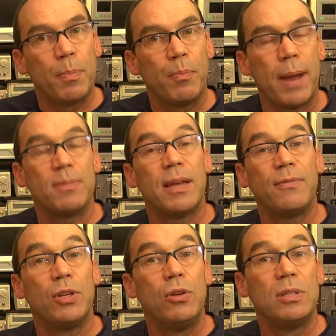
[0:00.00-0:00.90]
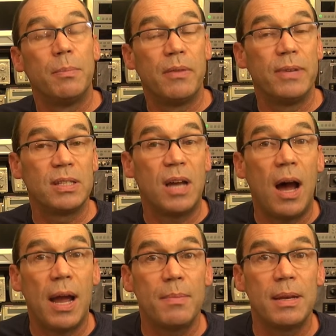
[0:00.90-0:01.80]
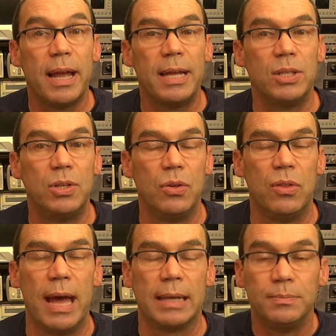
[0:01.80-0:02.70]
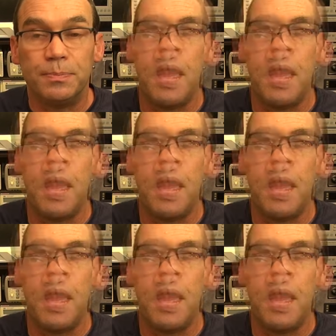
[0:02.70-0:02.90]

perhaps have to use a bit of a time delay to do that.